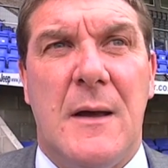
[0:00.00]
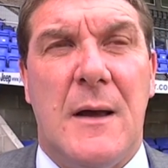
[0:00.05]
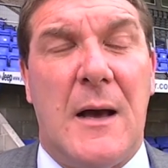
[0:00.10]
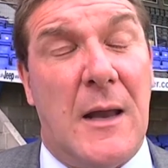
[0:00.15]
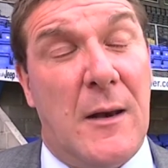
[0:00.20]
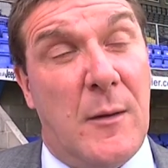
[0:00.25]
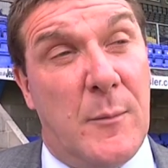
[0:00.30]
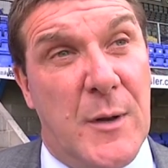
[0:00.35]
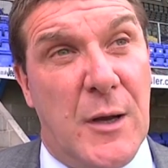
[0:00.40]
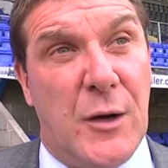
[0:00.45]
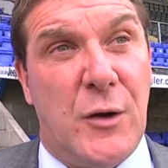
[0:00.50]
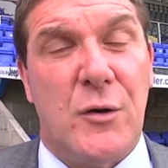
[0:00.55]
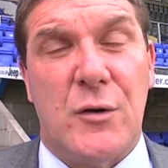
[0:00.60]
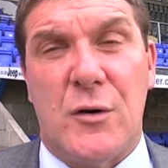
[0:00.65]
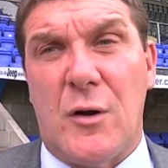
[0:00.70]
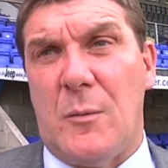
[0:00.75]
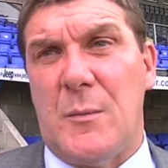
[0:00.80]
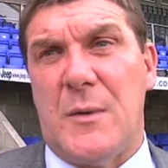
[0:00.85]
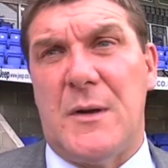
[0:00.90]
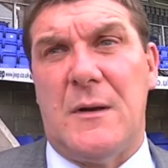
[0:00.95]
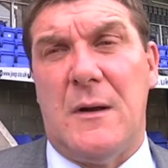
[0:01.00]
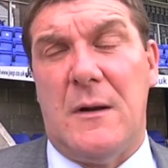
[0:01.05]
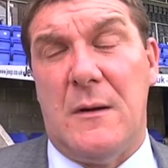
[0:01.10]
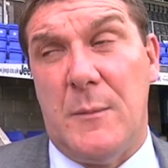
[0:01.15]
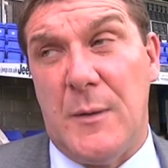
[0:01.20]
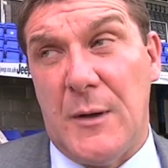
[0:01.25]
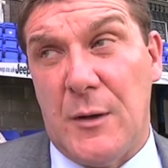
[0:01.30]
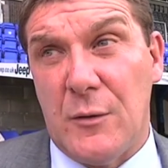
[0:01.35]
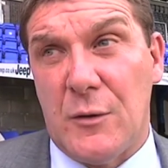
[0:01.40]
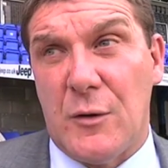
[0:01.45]
And there'll be a good comp it'll
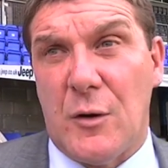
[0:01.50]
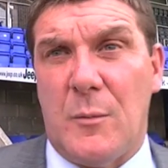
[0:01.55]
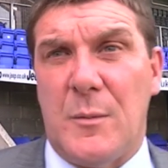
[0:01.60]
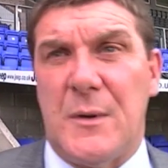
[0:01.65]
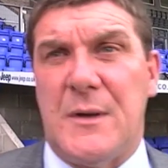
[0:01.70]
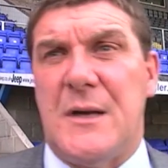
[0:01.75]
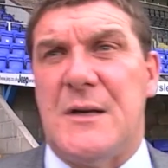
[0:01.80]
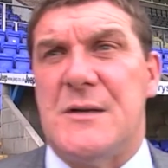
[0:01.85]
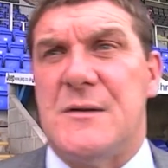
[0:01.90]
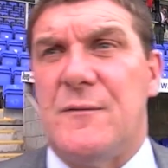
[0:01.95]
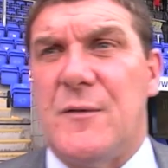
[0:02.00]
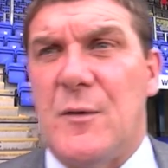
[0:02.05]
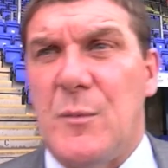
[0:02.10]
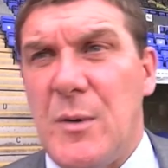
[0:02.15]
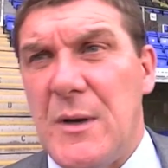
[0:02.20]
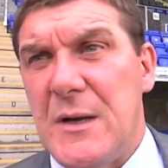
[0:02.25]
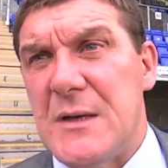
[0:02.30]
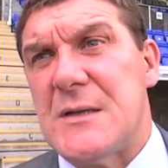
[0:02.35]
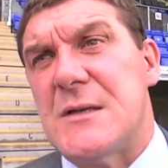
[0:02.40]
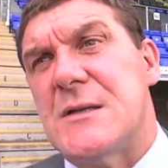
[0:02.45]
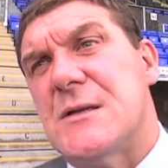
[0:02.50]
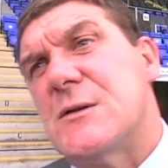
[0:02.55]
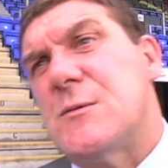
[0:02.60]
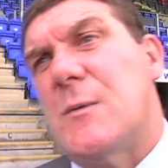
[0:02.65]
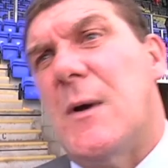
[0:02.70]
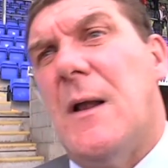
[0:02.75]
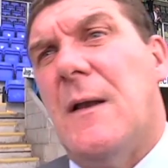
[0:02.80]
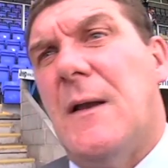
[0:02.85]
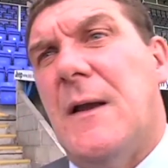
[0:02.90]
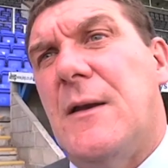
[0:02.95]
be good competition for places as
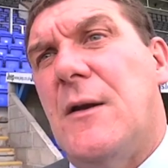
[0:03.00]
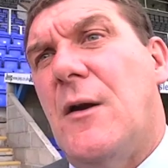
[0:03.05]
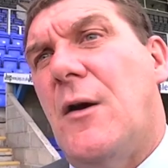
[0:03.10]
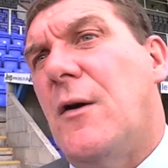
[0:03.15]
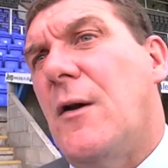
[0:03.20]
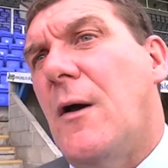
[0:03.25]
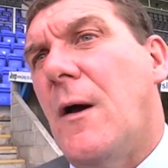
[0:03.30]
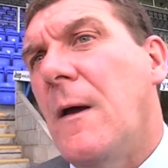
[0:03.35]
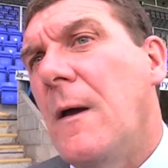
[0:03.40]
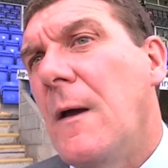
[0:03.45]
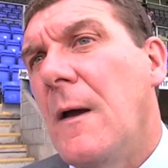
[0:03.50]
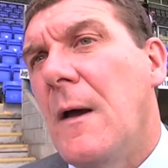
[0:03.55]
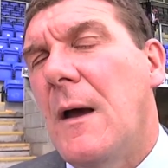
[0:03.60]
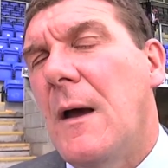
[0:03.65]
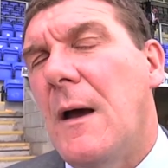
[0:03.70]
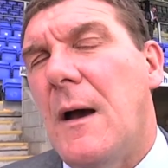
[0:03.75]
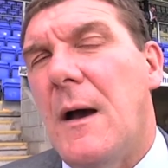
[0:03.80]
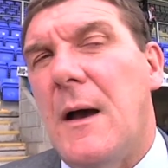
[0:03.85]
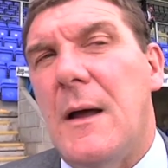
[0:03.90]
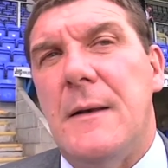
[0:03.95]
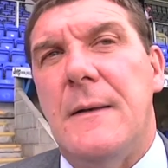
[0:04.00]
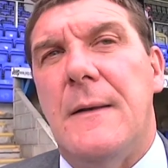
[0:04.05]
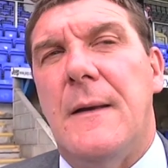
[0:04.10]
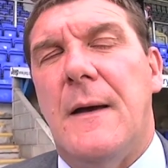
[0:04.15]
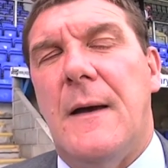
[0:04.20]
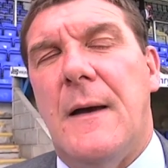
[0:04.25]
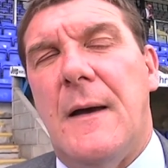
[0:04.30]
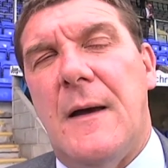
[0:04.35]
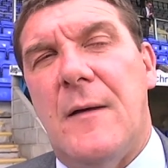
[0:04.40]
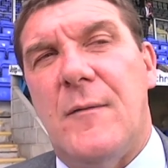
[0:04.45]
well in there now, and
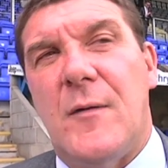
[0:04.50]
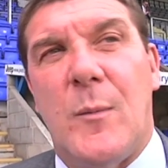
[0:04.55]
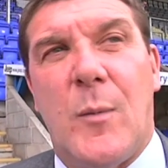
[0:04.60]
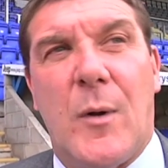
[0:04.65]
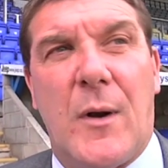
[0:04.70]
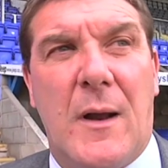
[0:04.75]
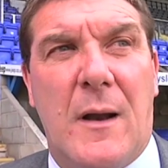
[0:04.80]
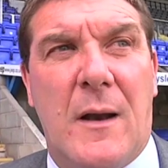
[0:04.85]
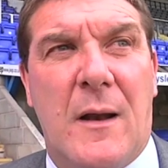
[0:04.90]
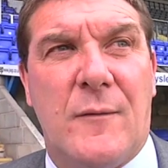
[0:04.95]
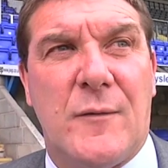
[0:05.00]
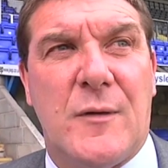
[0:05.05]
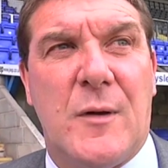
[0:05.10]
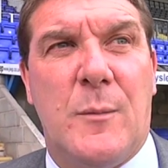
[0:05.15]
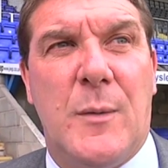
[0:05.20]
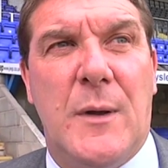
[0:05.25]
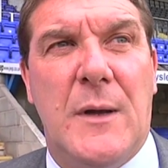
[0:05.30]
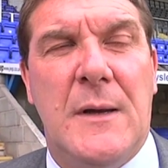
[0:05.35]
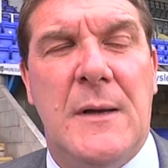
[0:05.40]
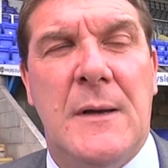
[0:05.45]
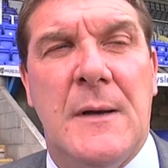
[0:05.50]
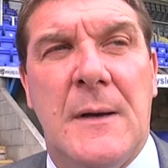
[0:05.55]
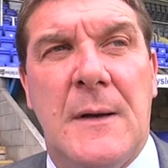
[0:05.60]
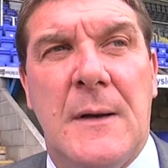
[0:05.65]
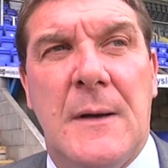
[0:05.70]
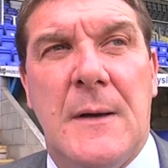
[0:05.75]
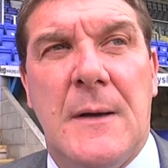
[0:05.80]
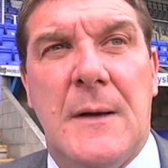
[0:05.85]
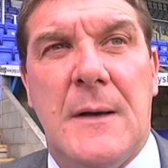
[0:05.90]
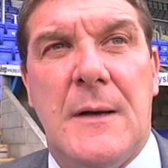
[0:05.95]
uh, everybody will have to be,
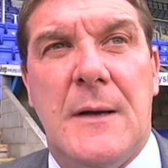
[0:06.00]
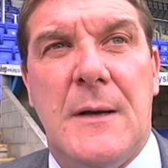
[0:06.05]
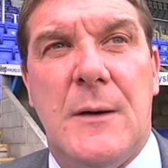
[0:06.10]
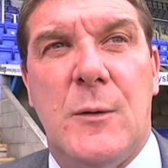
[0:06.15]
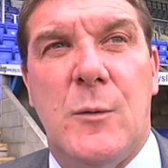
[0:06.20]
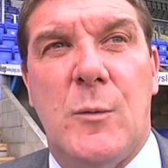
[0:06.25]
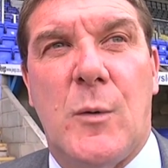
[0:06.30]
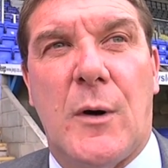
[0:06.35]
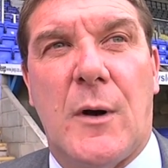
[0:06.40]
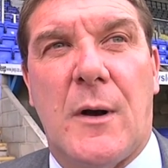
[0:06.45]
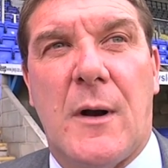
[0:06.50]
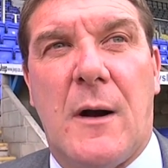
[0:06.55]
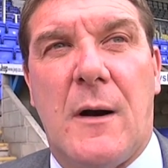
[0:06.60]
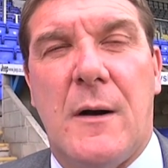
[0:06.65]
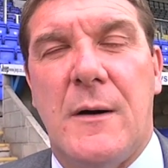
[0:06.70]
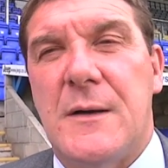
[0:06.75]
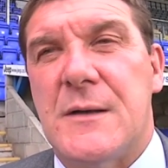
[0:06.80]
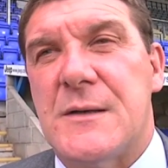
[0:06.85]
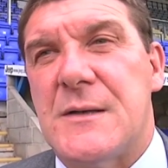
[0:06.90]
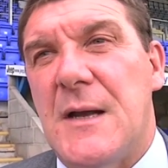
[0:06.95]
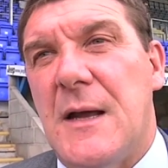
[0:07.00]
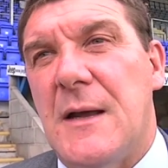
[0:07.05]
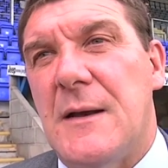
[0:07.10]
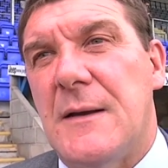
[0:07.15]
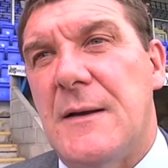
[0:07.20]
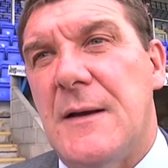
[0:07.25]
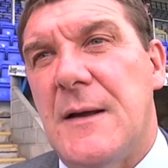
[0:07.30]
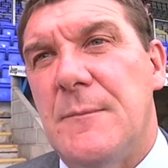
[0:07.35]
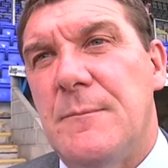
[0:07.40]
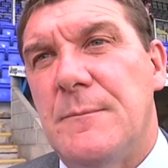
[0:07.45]
you know, working hard to stay in
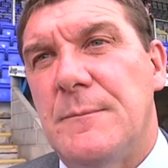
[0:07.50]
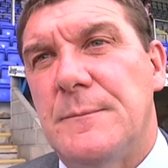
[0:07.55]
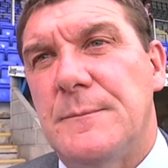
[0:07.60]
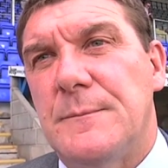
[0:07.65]
the team.